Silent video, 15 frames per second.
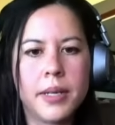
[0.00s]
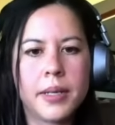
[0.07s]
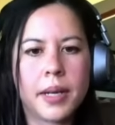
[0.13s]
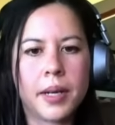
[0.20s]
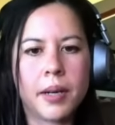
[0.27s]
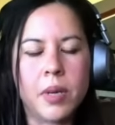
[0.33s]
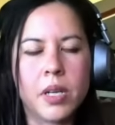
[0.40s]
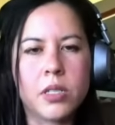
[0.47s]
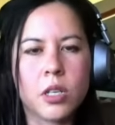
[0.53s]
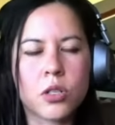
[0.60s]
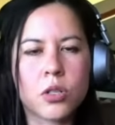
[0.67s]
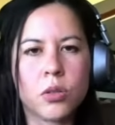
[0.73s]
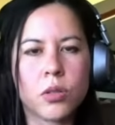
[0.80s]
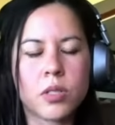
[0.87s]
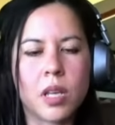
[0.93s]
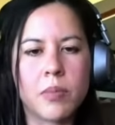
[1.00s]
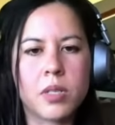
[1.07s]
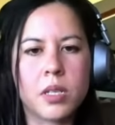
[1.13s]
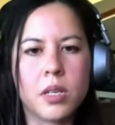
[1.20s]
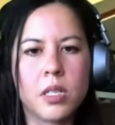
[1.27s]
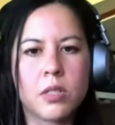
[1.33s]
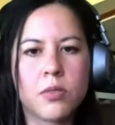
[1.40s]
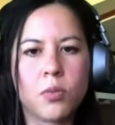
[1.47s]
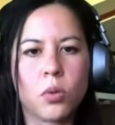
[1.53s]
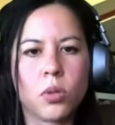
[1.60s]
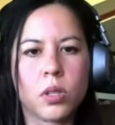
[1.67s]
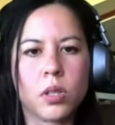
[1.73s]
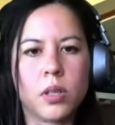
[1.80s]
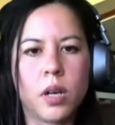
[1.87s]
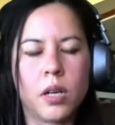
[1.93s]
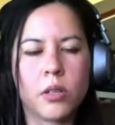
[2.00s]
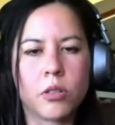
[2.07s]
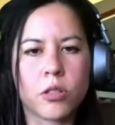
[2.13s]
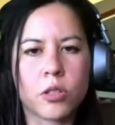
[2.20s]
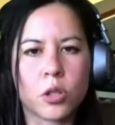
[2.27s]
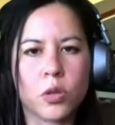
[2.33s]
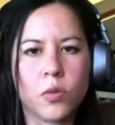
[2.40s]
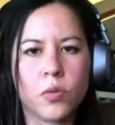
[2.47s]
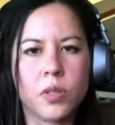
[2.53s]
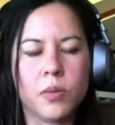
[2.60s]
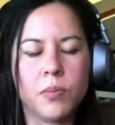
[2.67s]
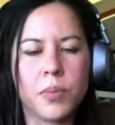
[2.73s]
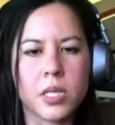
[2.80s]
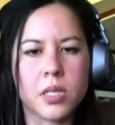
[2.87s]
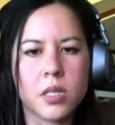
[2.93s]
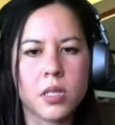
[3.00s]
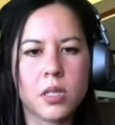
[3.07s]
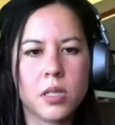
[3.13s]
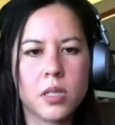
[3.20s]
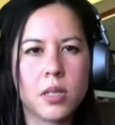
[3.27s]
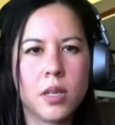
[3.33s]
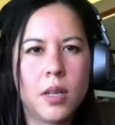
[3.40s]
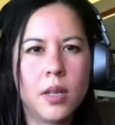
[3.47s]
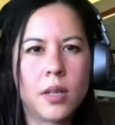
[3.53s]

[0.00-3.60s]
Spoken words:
additional subsidies for underserved businesses